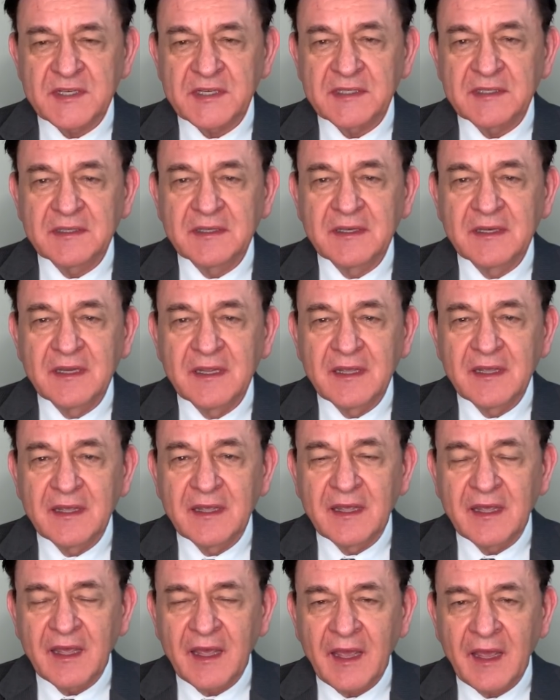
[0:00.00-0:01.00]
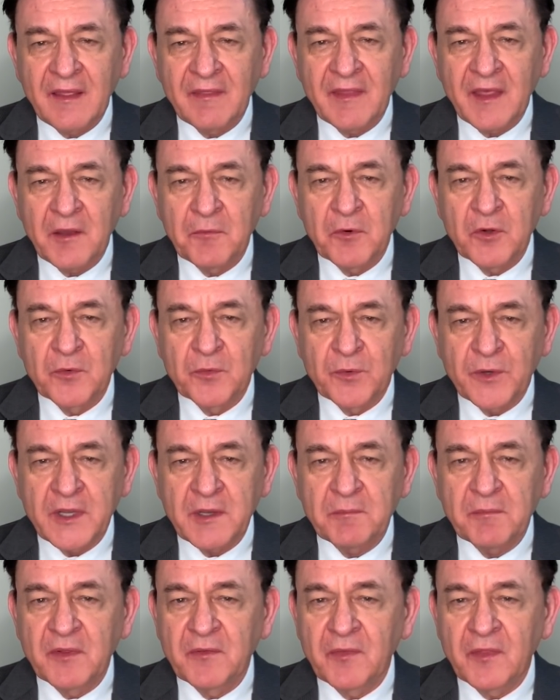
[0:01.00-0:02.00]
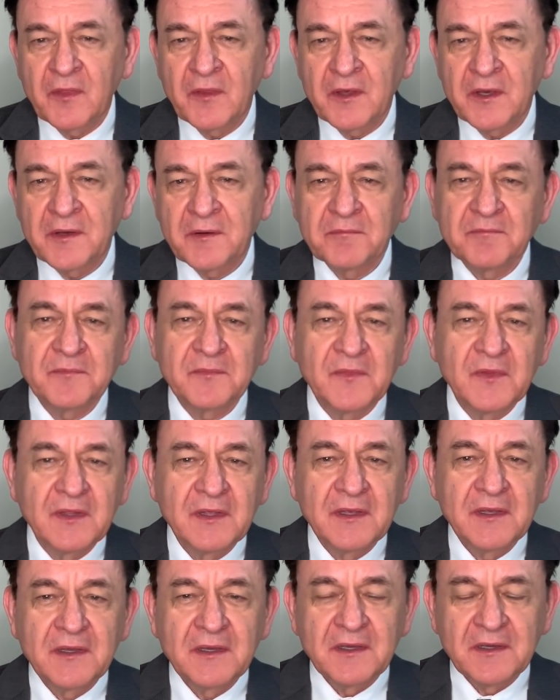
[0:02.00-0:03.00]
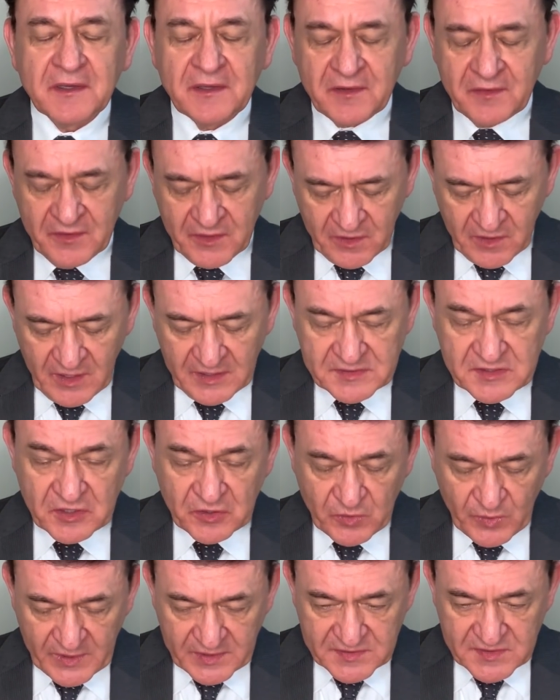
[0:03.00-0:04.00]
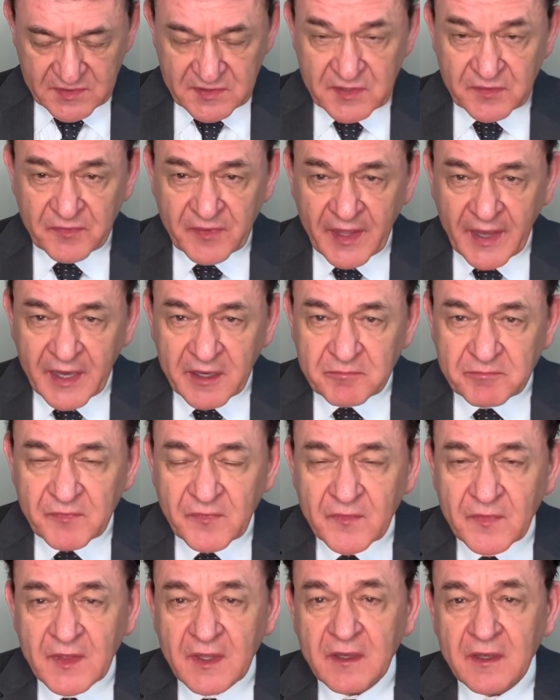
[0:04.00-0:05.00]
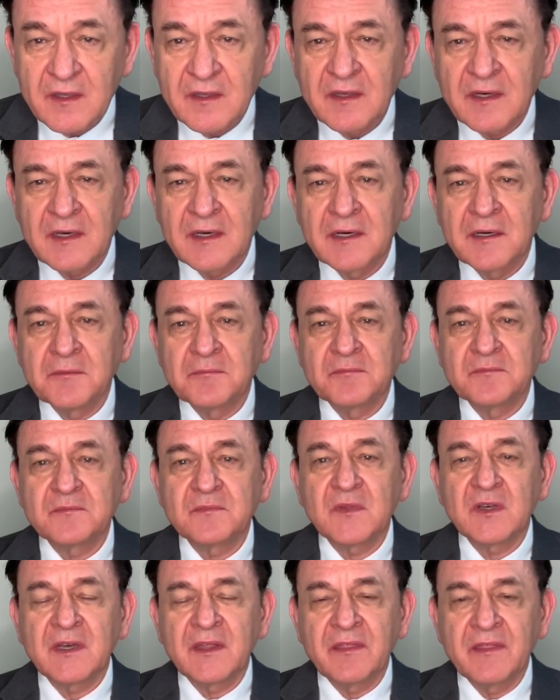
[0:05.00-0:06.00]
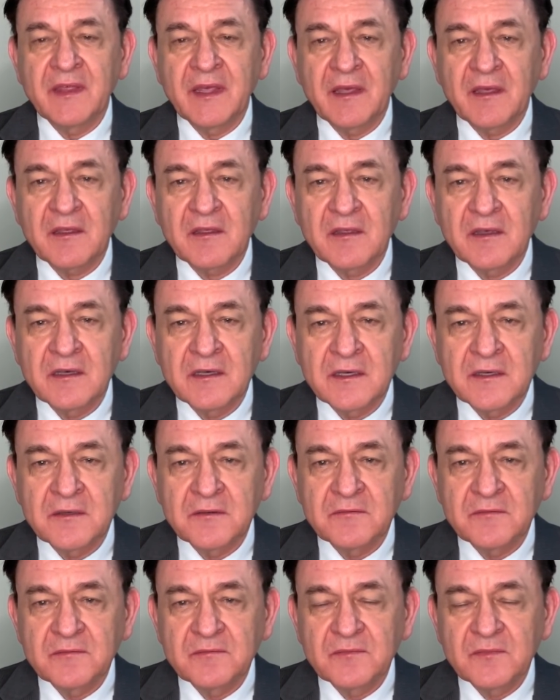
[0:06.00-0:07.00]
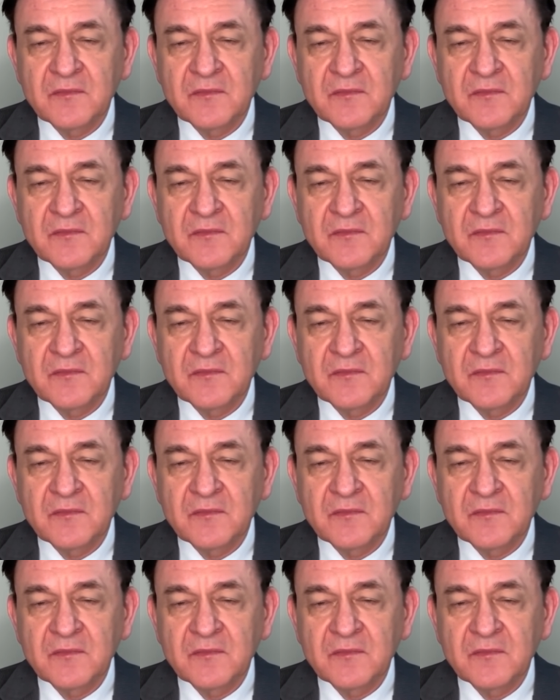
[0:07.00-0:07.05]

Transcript: it, and they will reap the consequences of that. I think, the